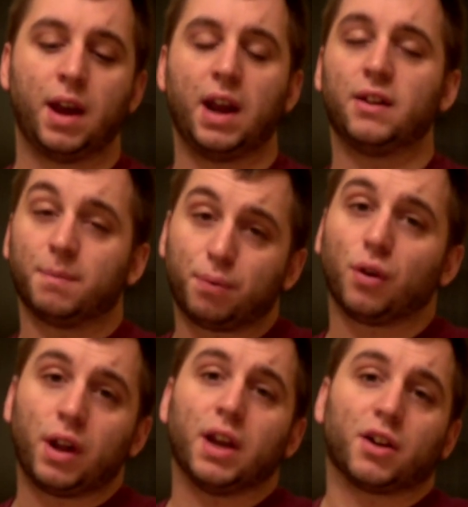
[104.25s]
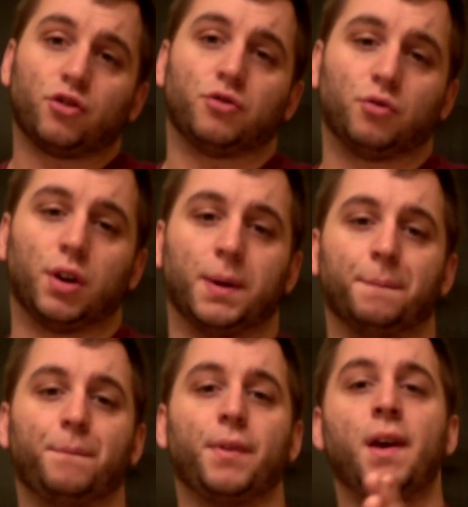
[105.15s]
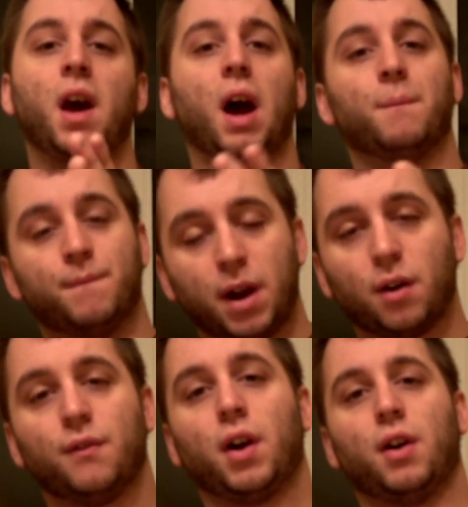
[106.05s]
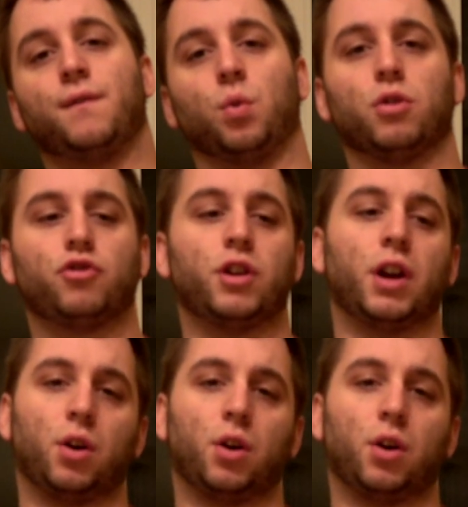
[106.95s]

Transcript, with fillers: It's pretty extreme. I'm very, very fortunate.